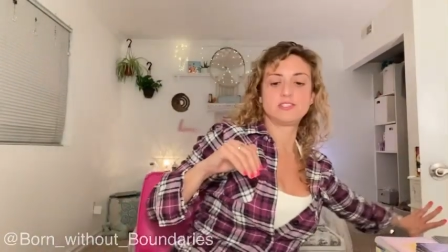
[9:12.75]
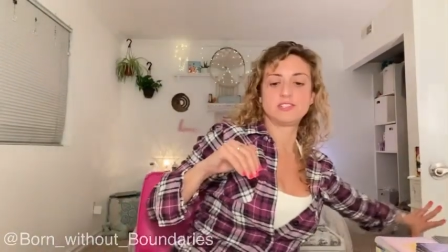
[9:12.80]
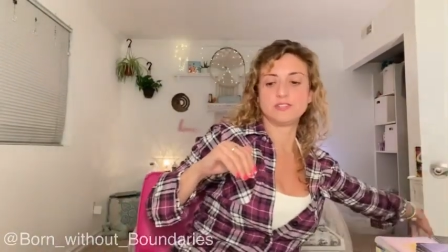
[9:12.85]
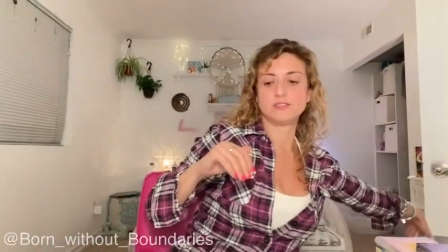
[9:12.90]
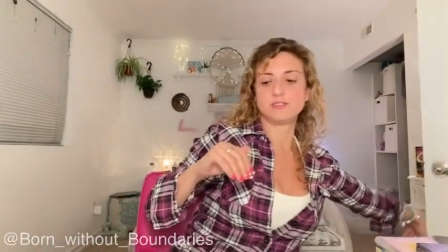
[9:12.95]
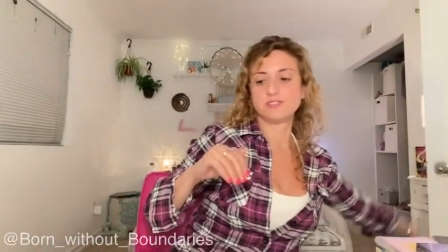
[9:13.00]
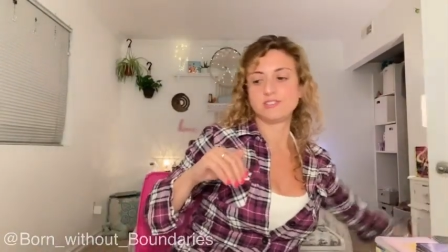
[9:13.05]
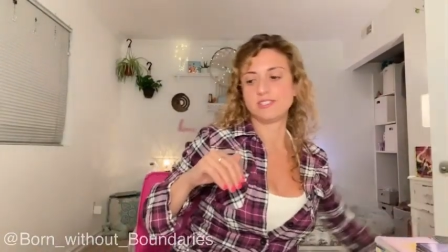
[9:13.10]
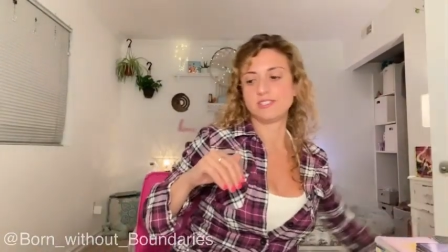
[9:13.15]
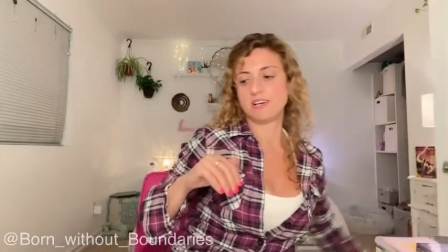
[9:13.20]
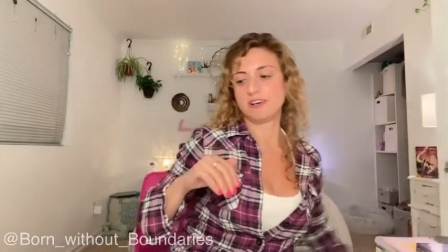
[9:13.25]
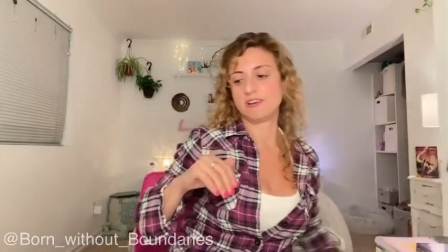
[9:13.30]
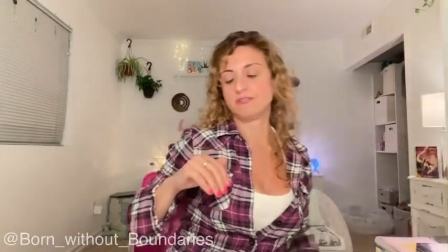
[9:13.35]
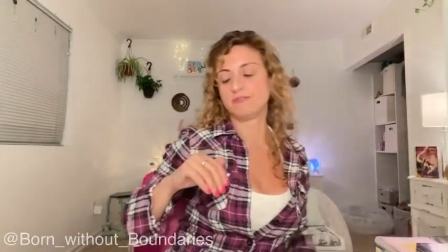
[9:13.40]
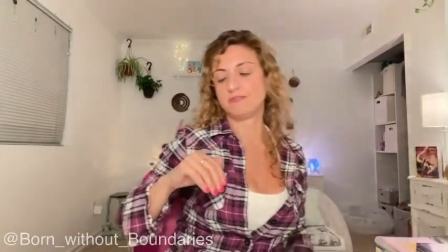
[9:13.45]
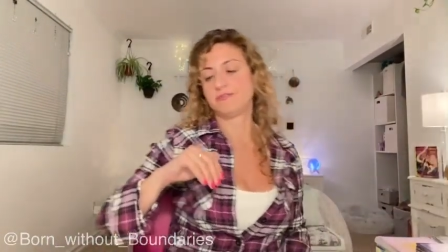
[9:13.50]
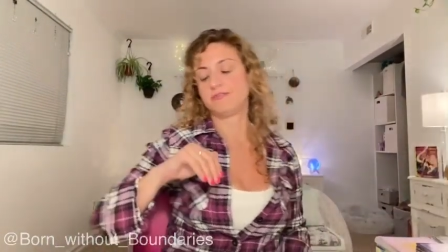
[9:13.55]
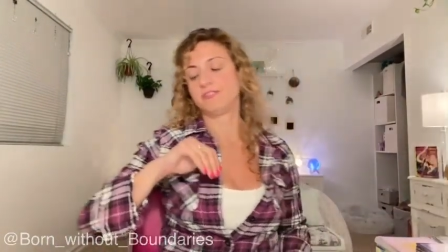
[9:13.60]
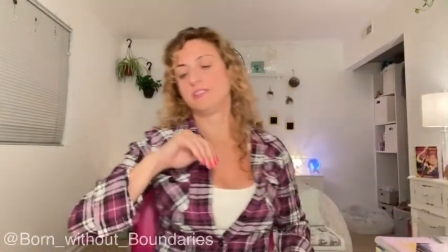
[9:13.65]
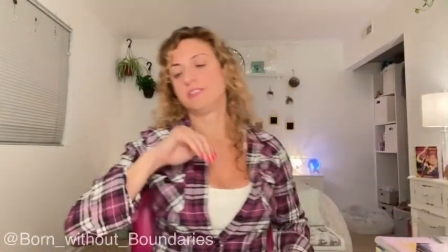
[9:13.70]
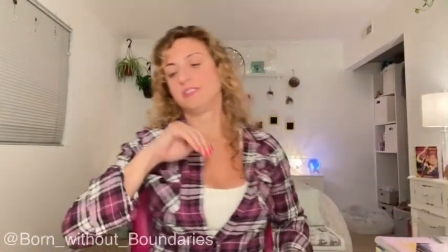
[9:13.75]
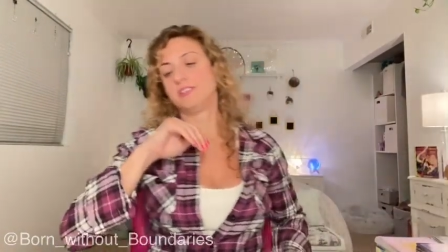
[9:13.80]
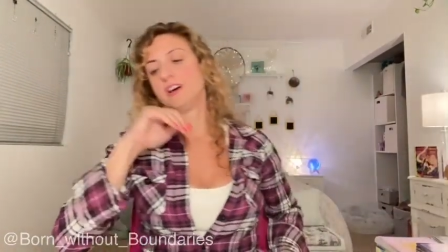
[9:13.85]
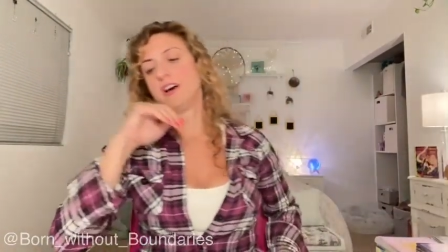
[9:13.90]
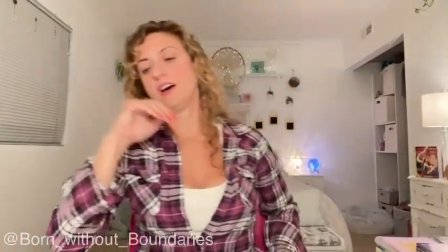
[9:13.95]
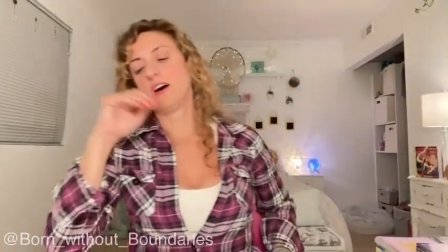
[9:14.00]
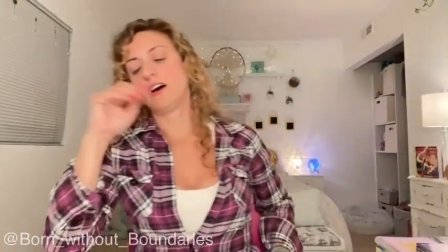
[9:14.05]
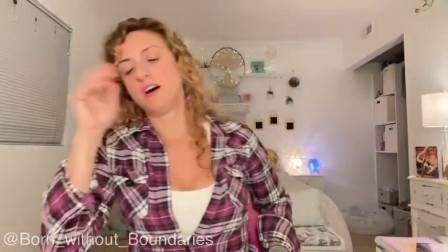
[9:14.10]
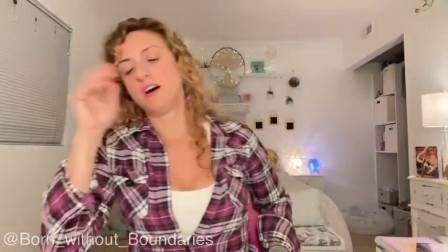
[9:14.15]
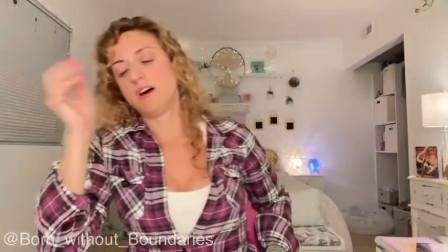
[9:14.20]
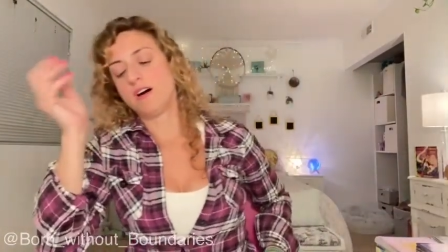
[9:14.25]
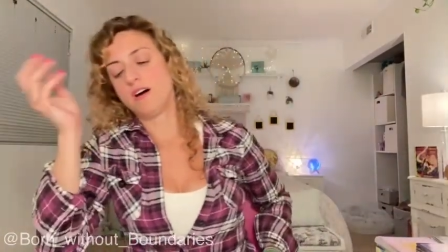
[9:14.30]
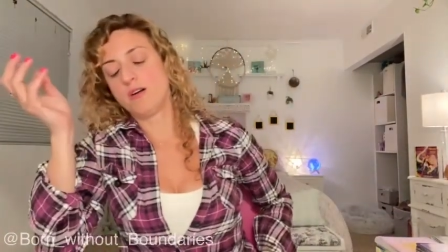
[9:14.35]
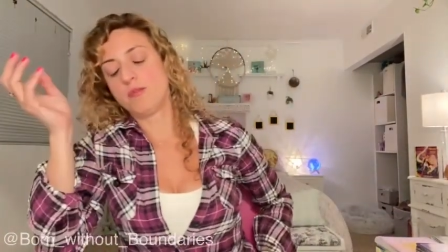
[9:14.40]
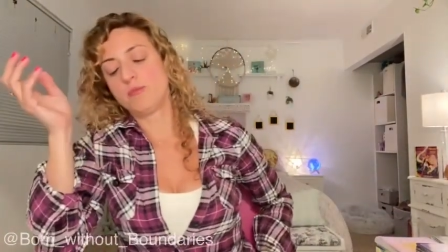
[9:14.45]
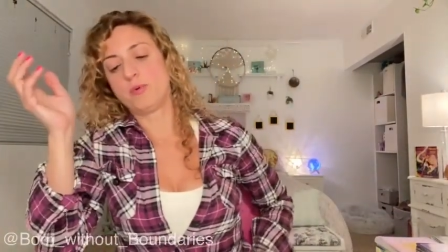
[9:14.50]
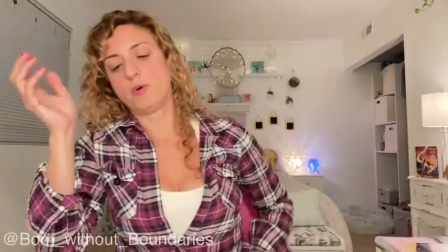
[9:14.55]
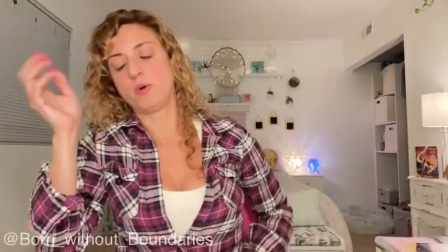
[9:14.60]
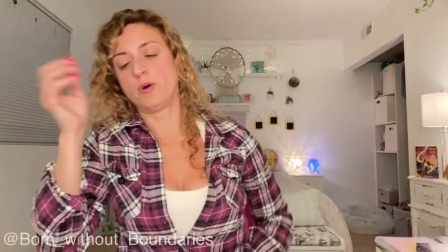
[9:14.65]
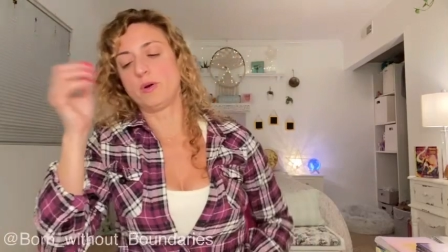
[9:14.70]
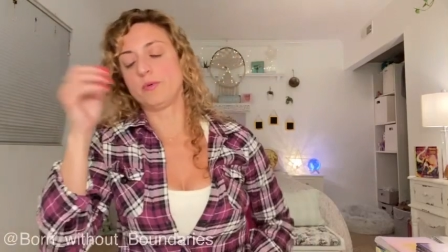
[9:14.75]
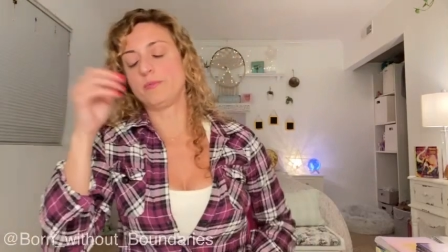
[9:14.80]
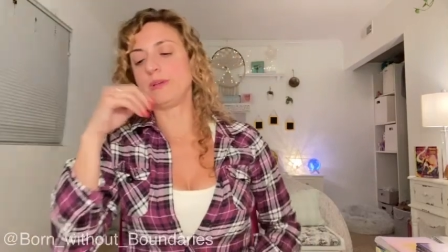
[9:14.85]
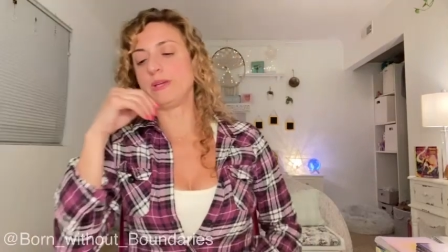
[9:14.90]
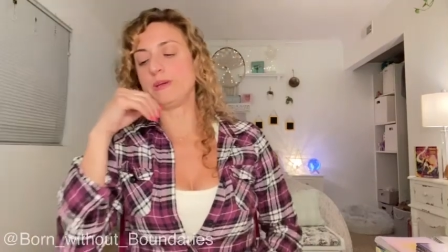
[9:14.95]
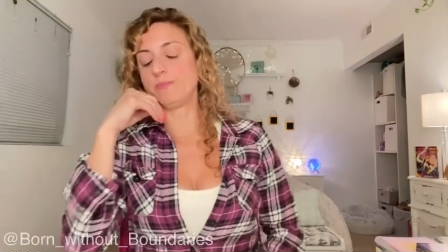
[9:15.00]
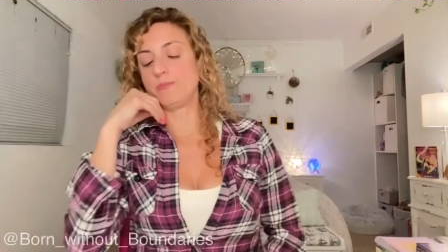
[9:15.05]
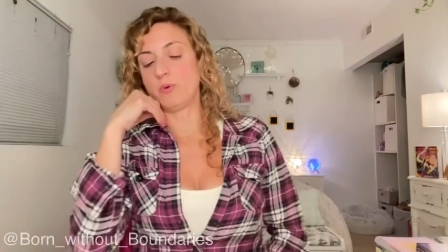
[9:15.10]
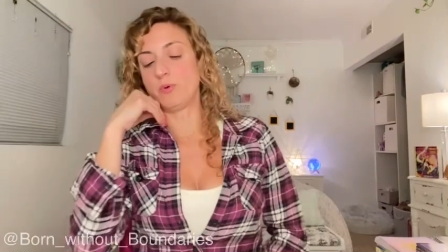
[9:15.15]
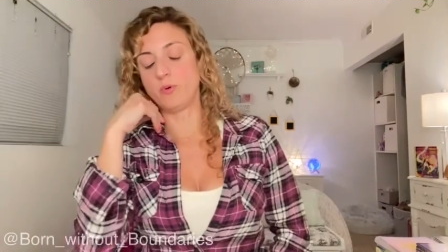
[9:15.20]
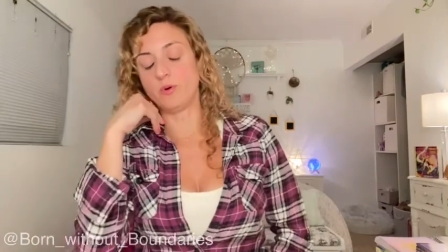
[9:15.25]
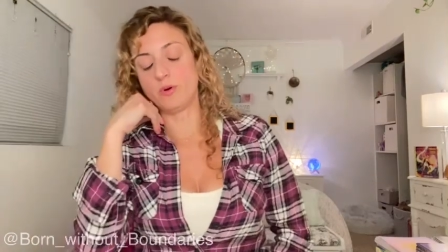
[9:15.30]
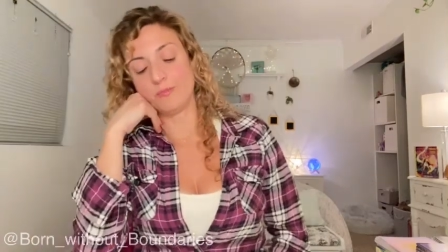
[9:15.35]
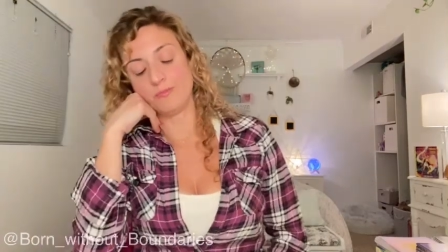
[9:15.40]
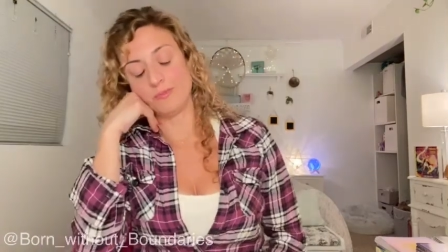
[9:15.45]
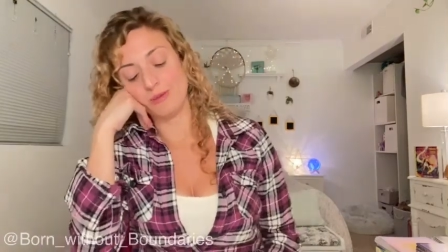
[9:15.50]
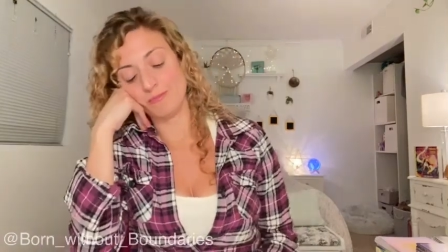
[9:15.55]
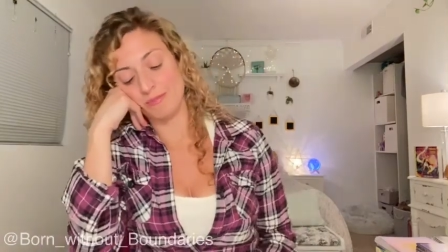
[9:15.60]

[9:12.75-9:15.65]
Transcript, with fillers: to yourself, oh, poor me, poor me.